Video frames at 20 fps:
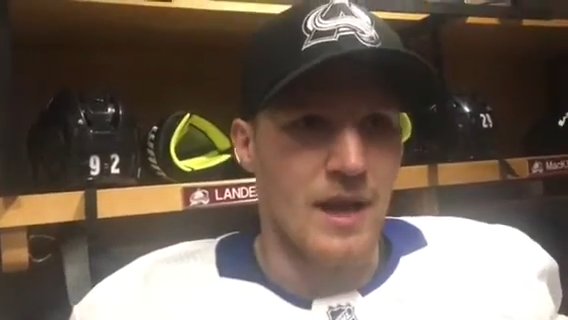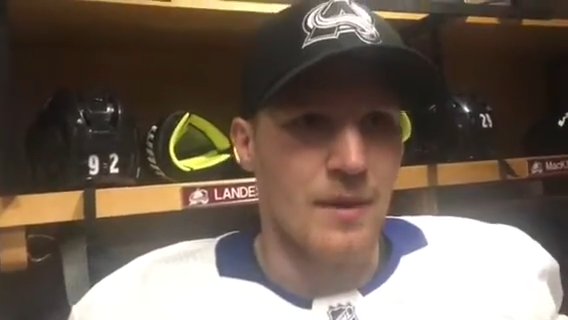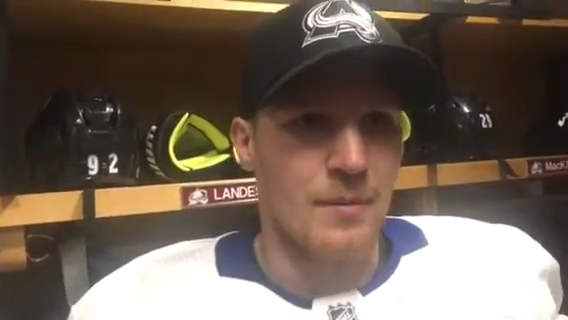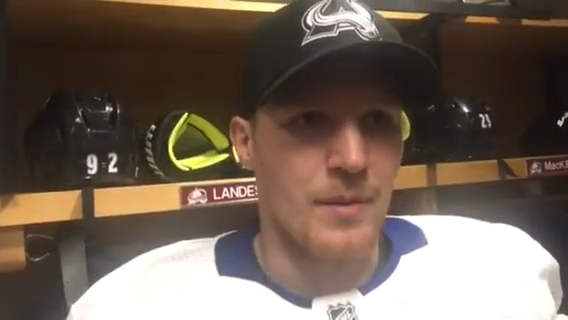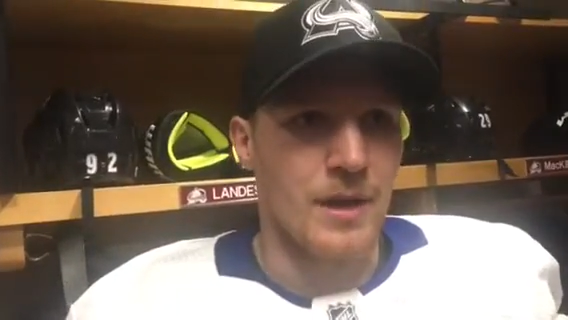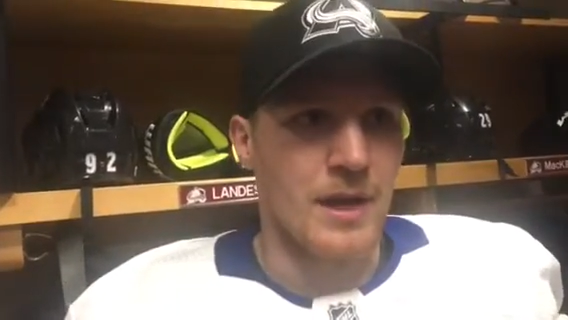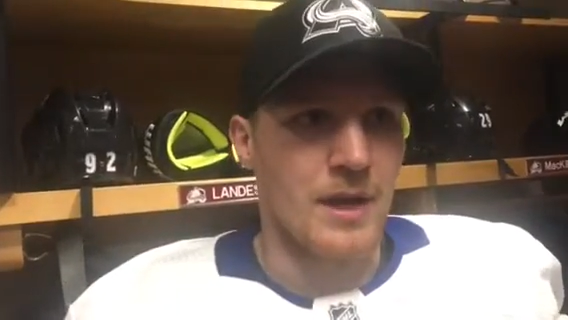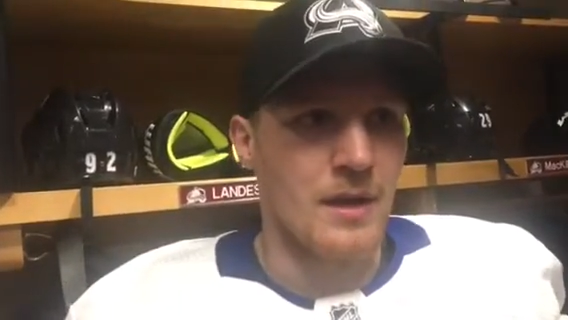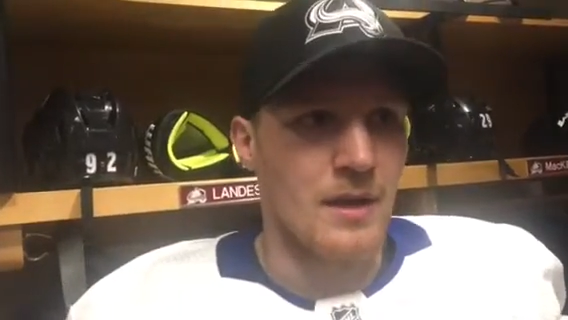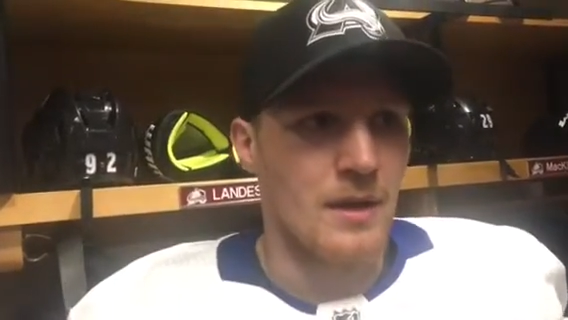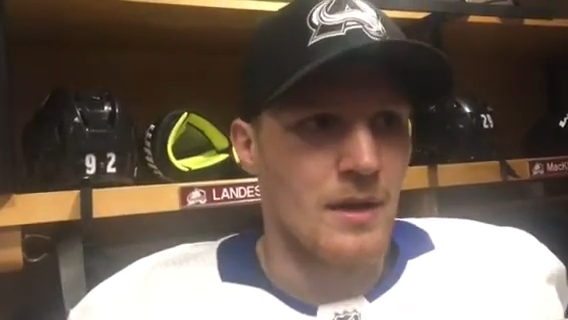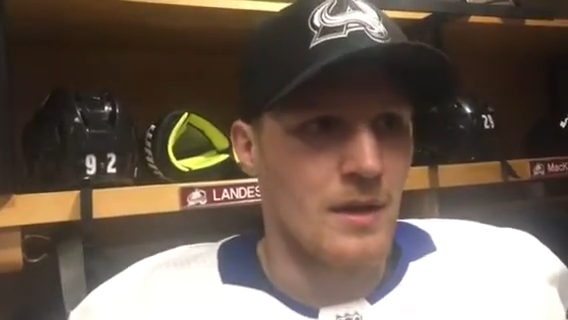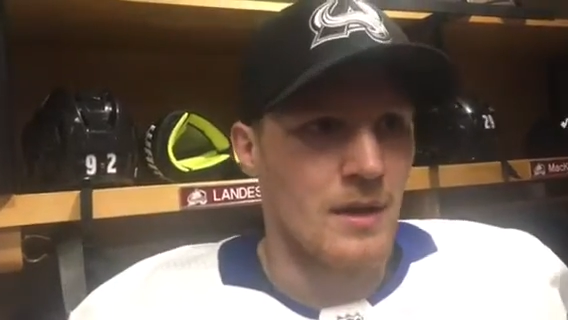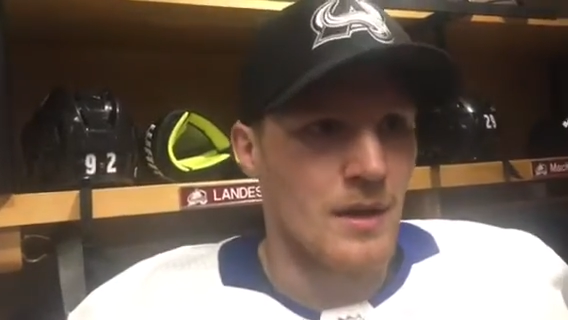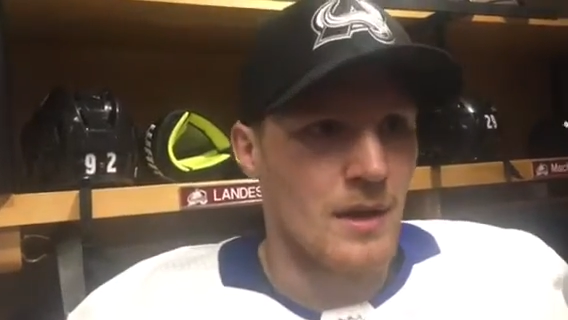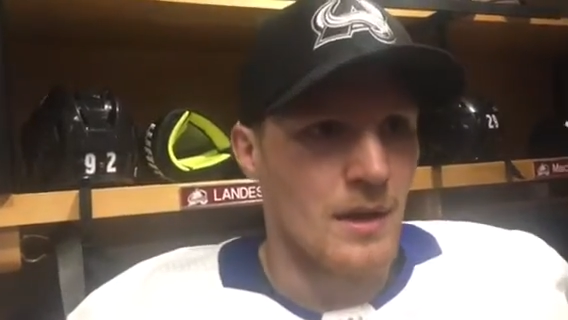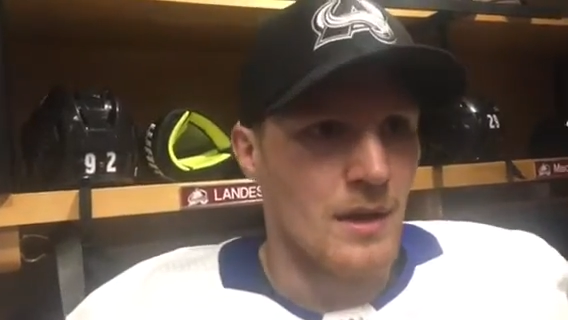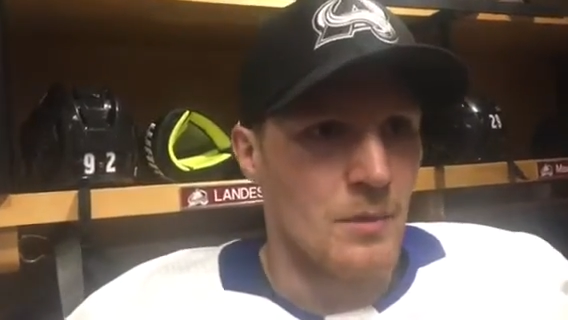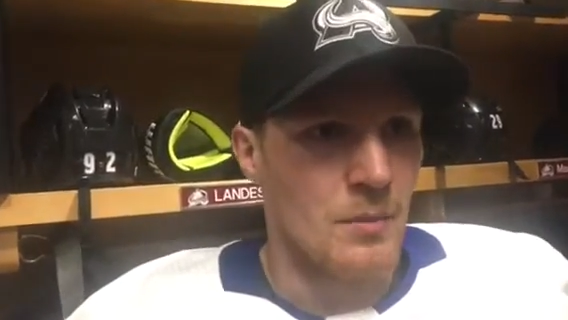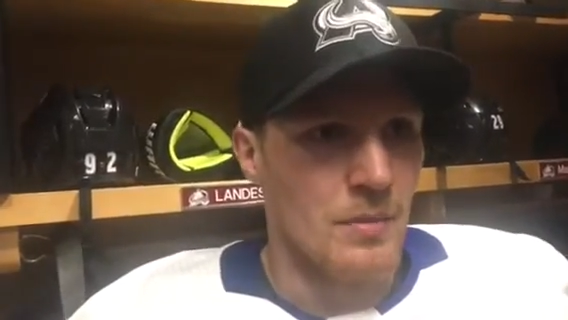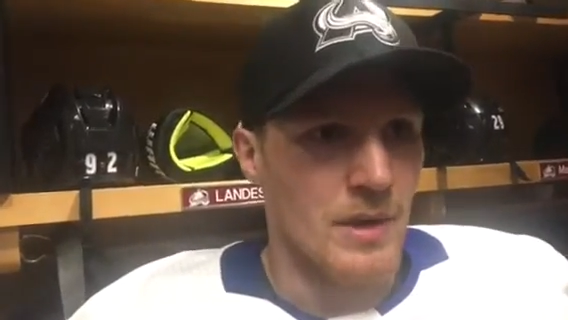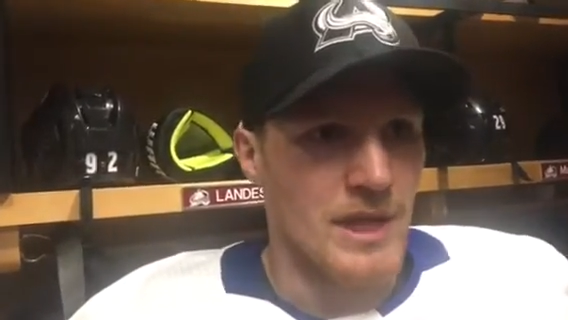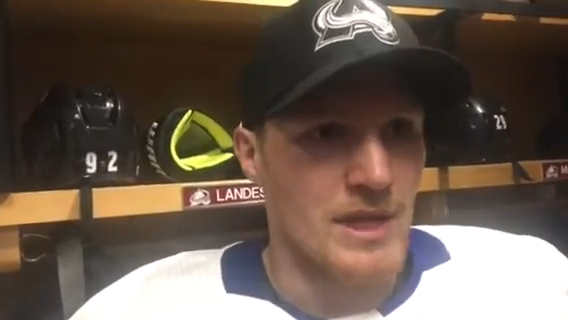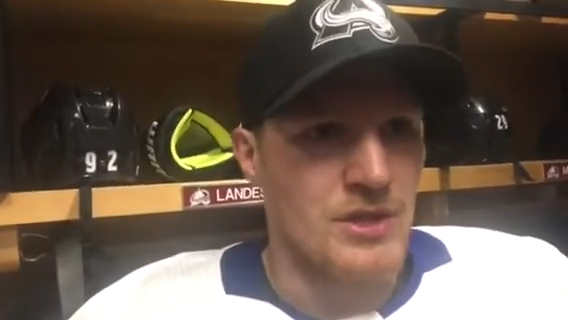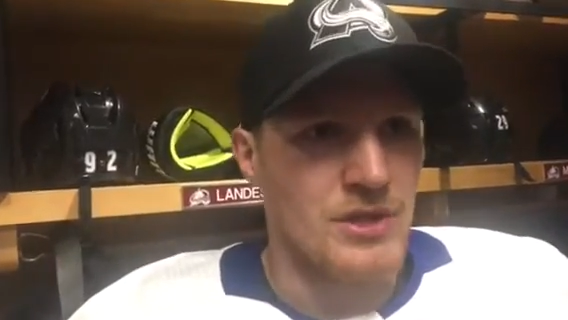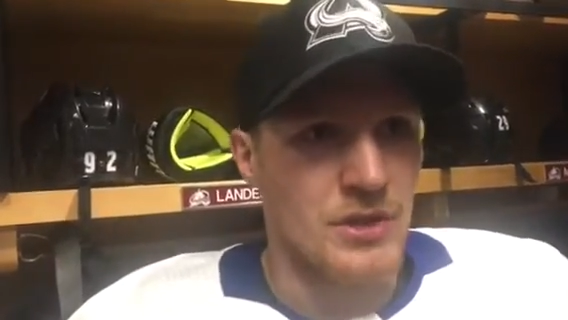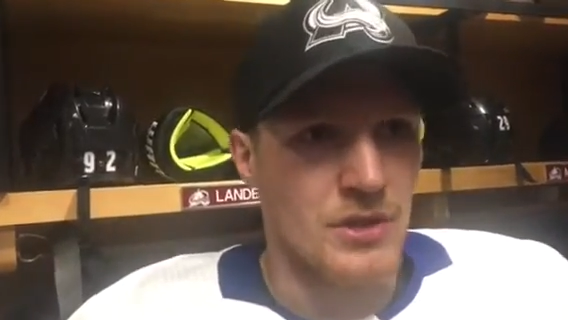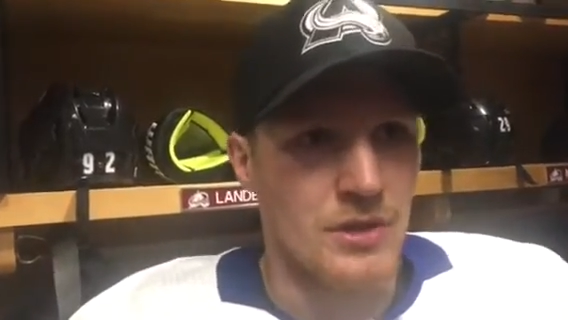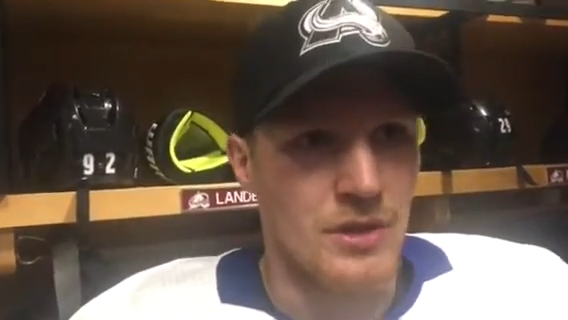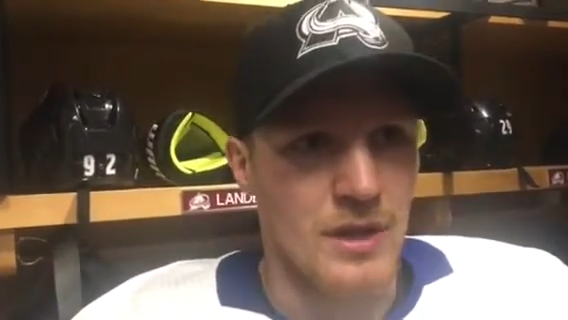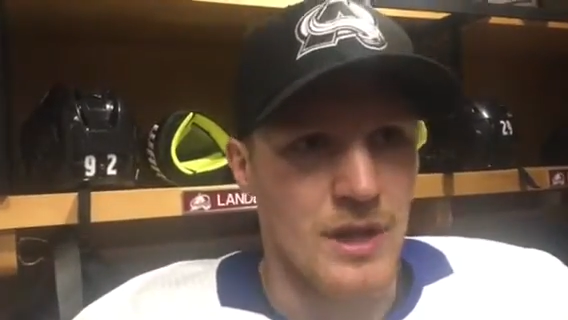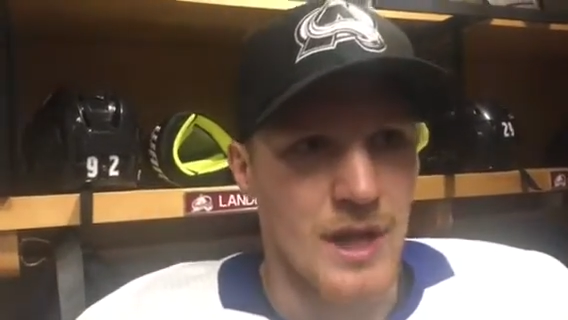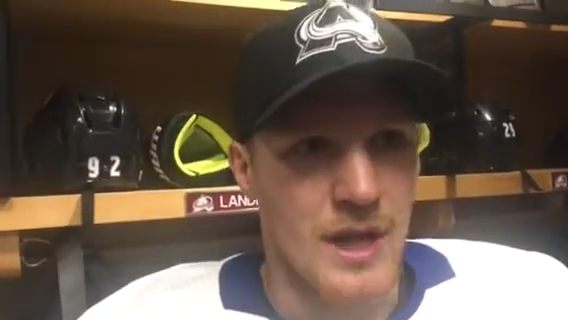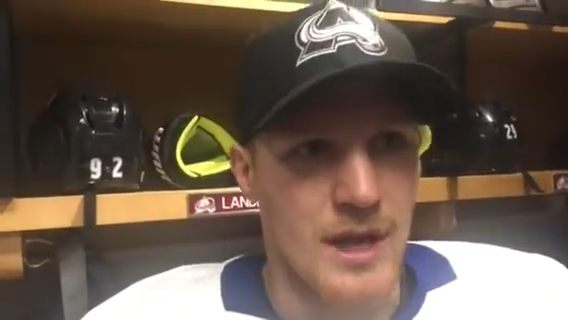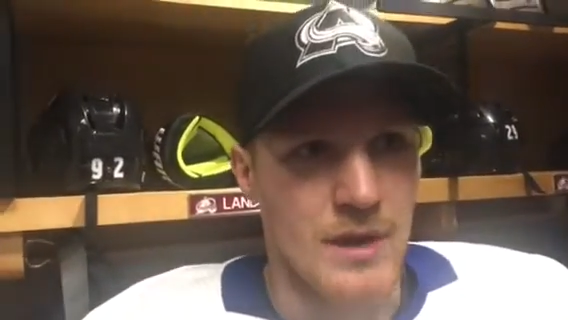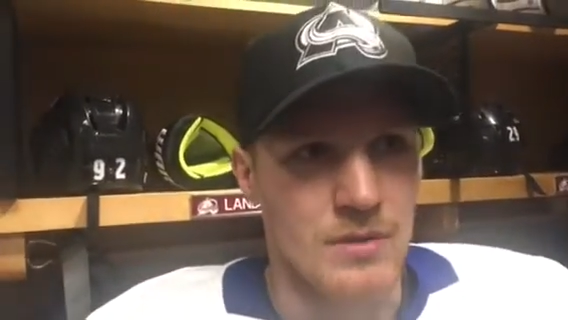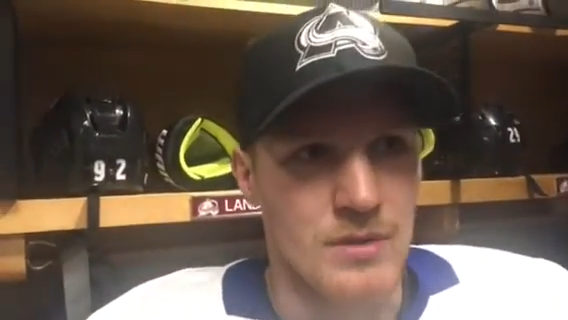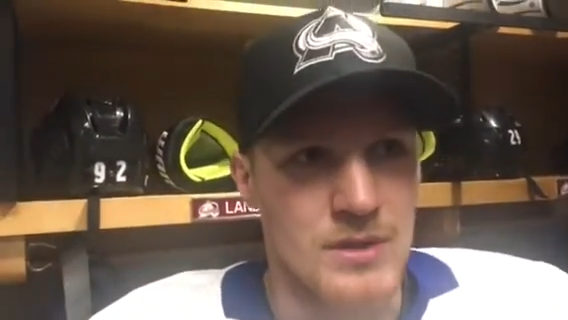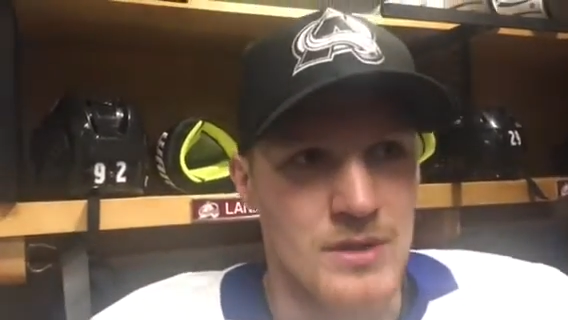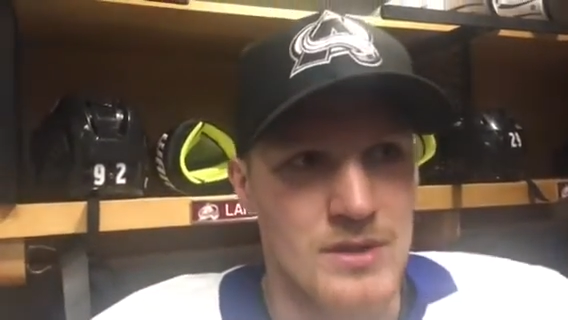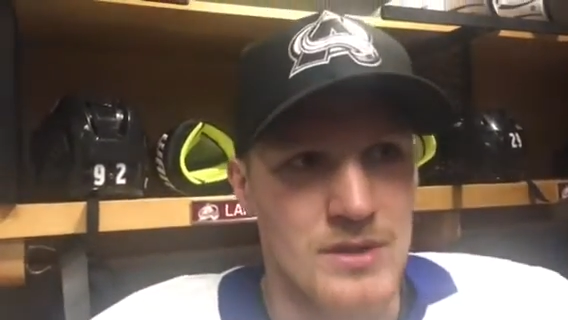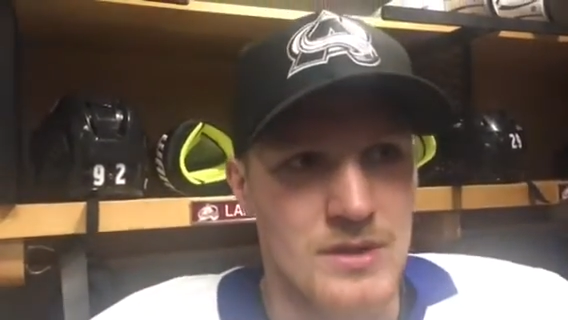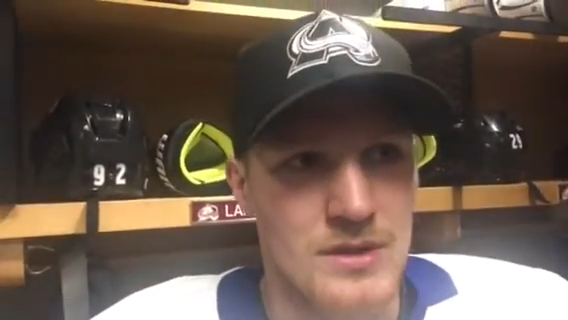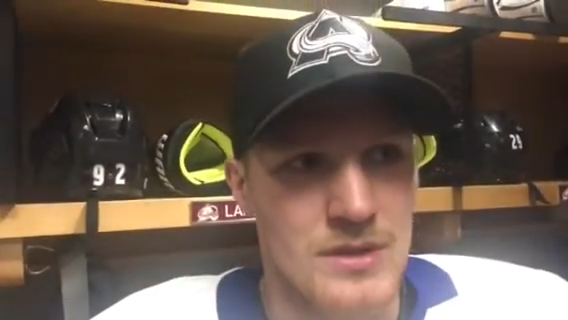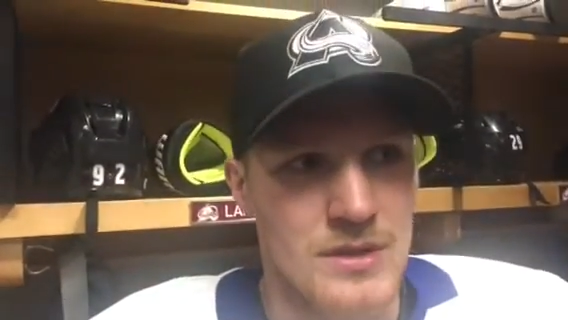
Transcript: I made sure that I was